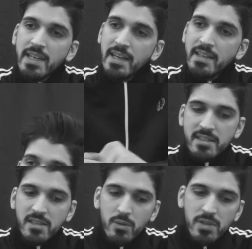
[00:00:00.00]
8. And
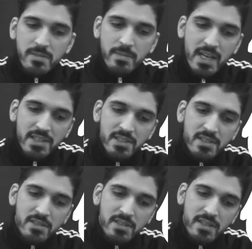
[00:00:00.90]
so is
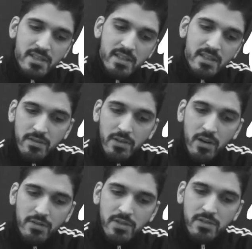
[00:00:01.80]
Manchester City, for
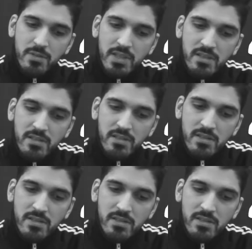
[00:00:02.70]
obvious reasons.